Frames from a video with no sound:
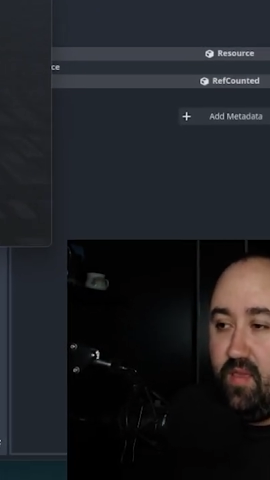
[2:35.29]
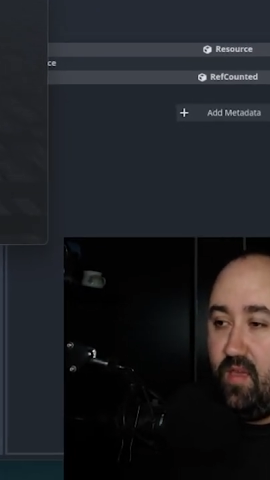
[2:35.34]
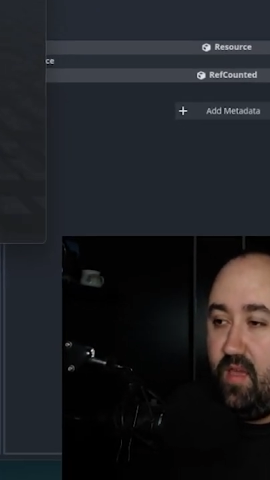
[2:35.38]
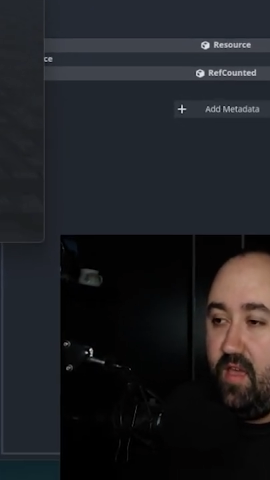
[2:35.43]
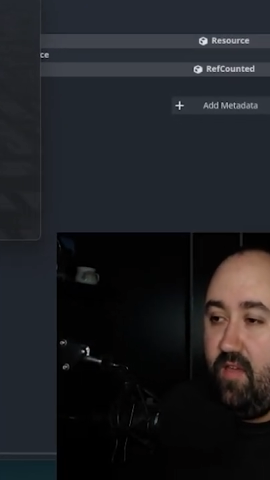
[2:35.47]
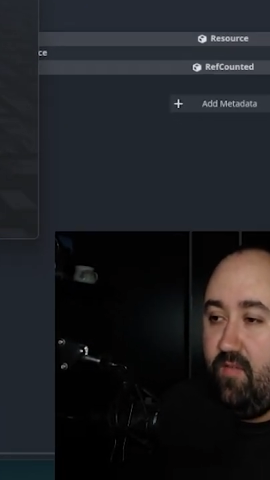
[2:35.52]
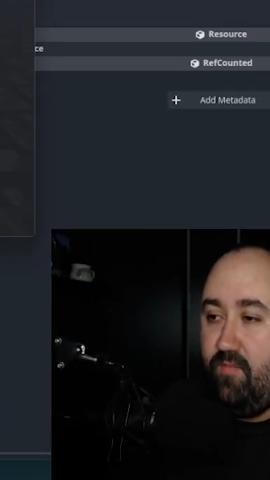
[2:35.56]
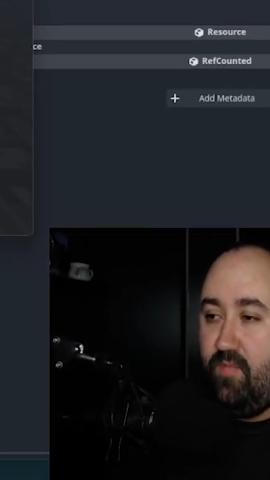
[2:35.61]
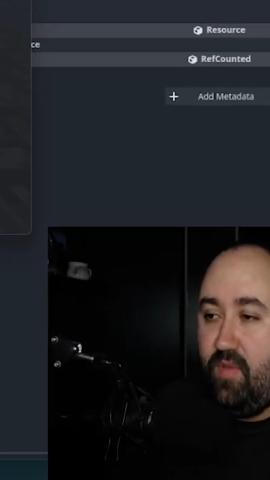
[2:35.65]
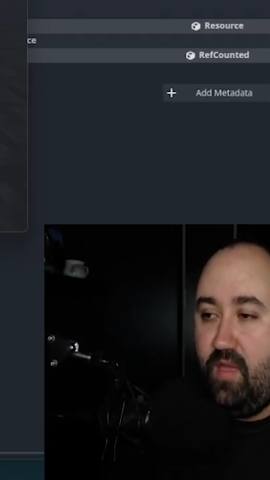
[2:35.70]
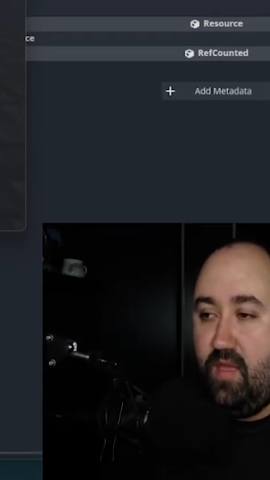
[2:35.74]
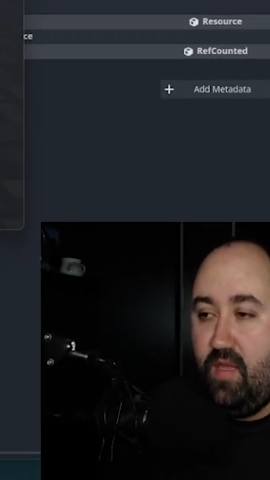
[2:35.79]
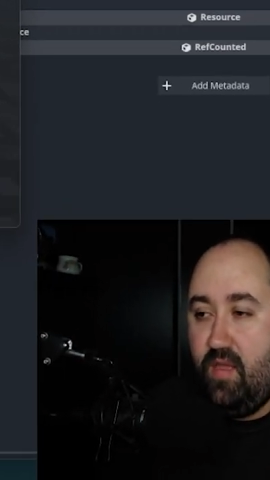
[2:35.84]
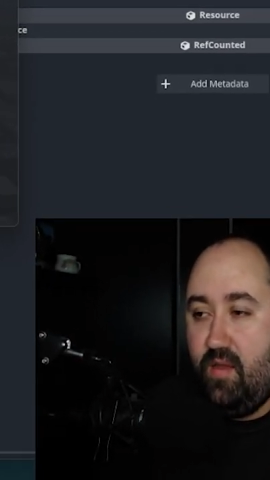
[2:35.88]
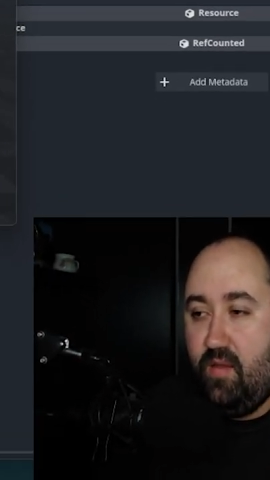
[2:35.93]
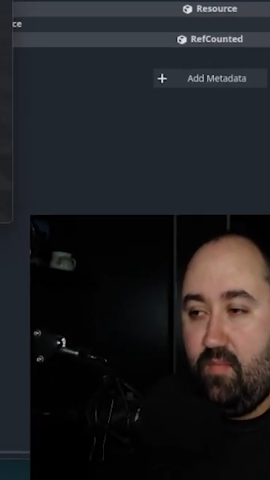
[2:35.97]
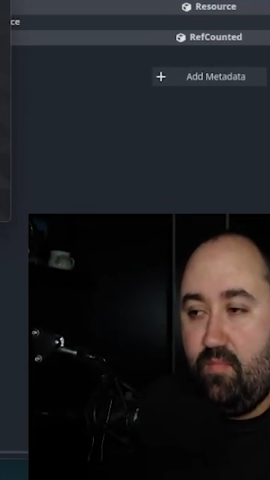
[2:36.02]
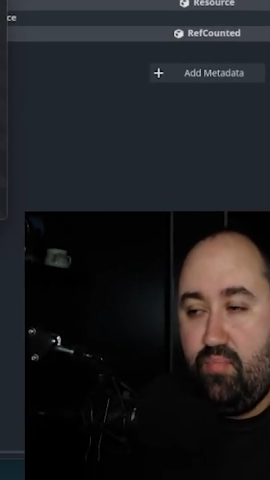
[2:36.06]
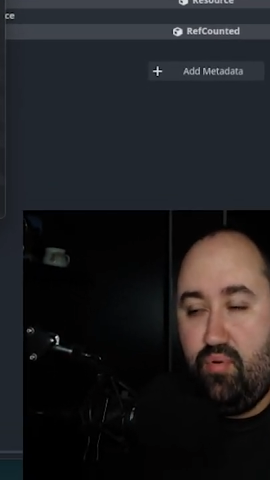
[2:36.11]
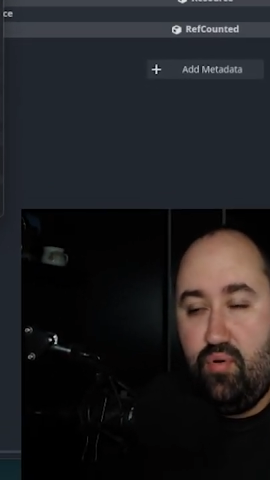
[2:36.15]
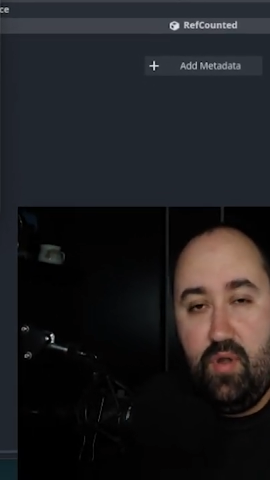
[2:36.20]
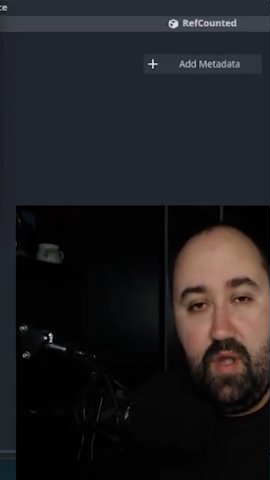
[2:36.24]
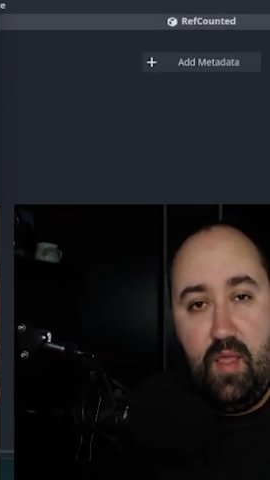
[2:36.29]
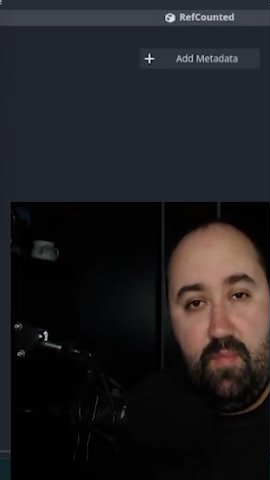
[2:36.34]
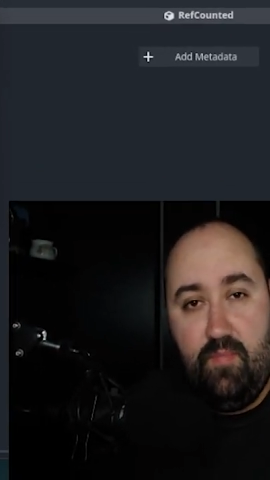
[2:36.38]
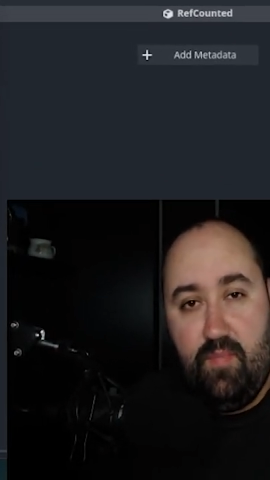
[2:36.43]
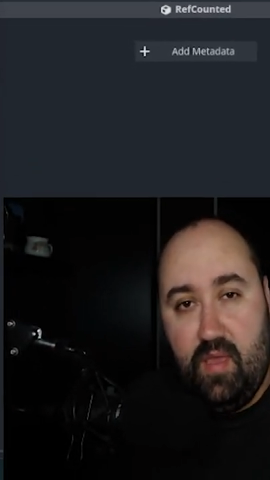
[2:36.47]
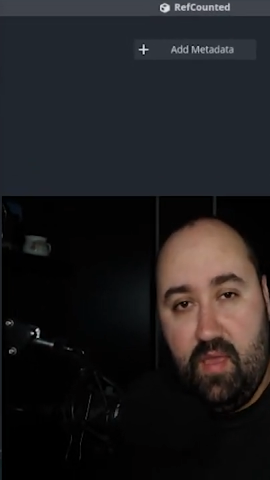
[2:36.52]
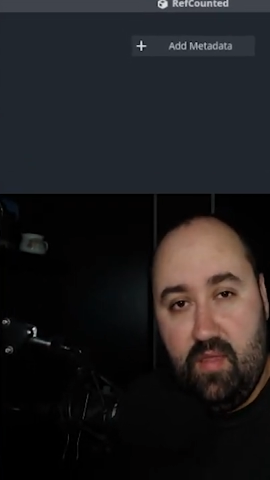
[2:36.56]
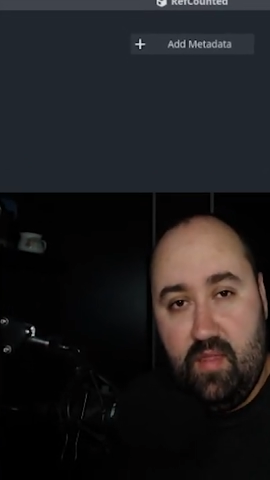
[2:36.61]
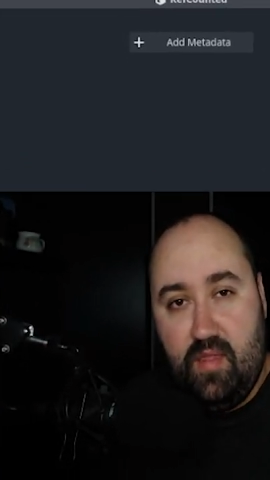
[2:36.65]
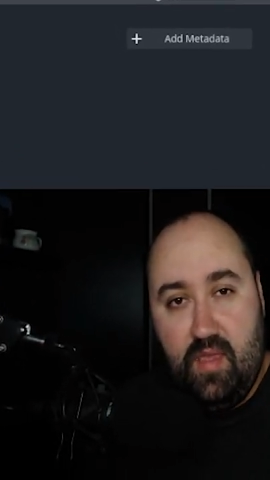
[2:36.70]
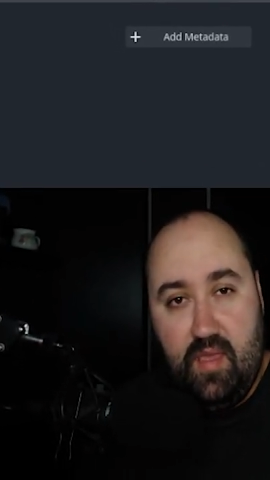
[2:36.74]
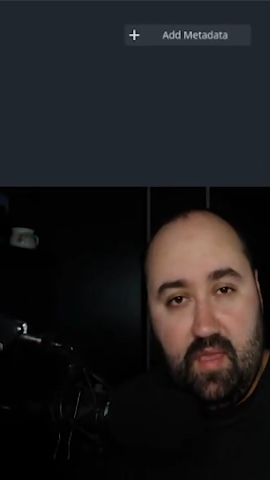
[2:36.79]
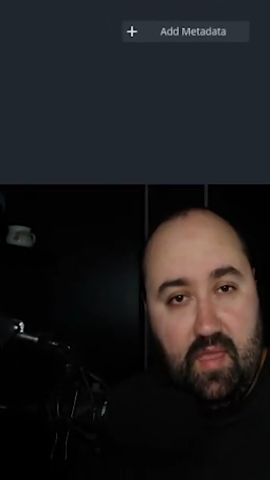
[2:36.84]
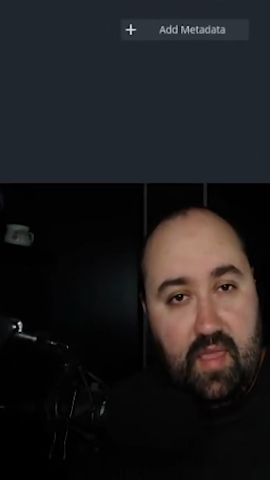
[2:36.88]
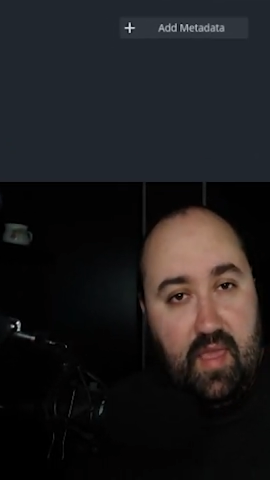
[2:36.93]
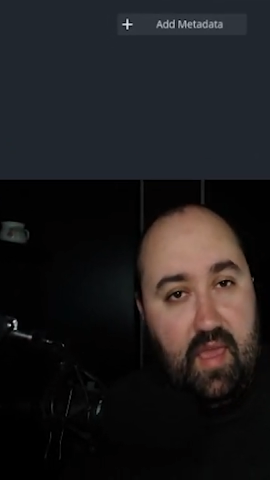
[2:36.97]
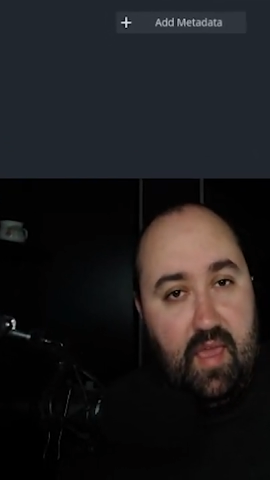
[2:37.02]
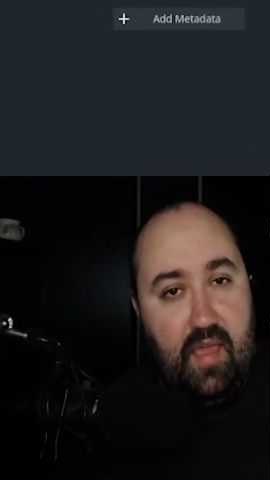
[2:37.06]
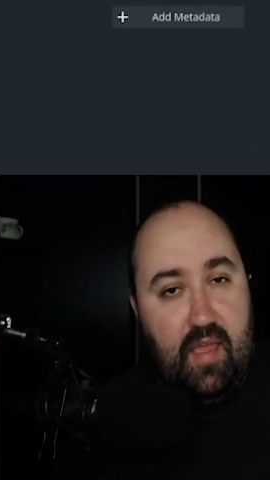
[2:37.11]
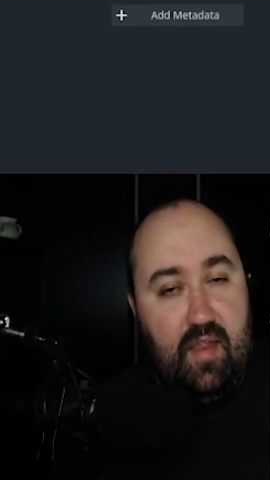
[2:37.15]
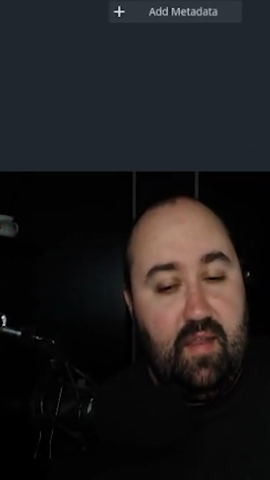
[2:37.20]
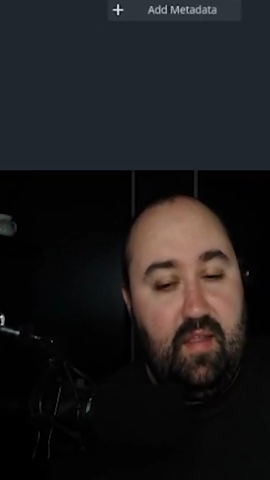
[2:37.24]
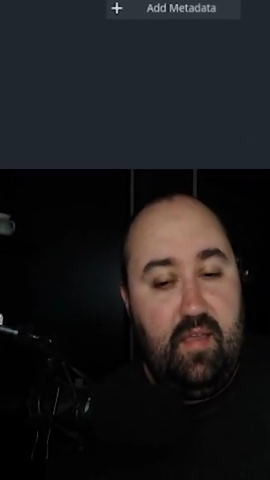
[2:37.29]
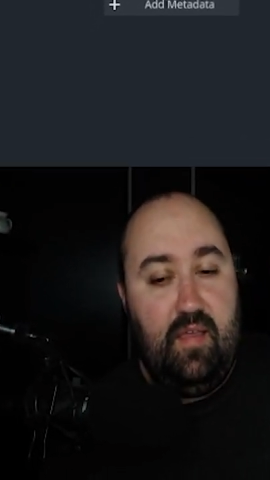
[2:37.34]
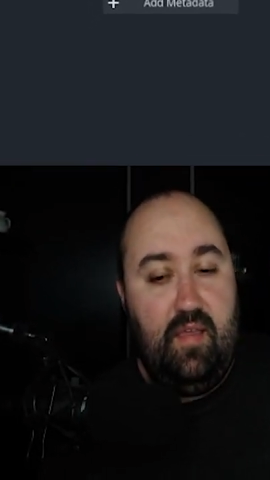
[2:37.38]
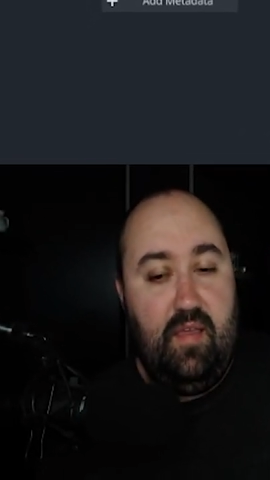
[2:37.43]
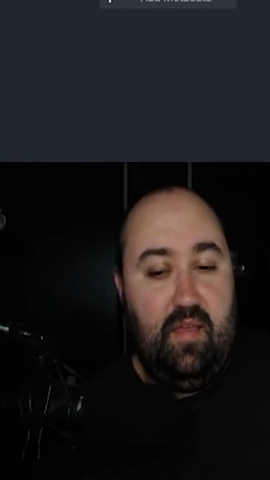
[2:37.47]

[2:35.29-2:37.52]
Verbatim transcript: I've been pretty busy again.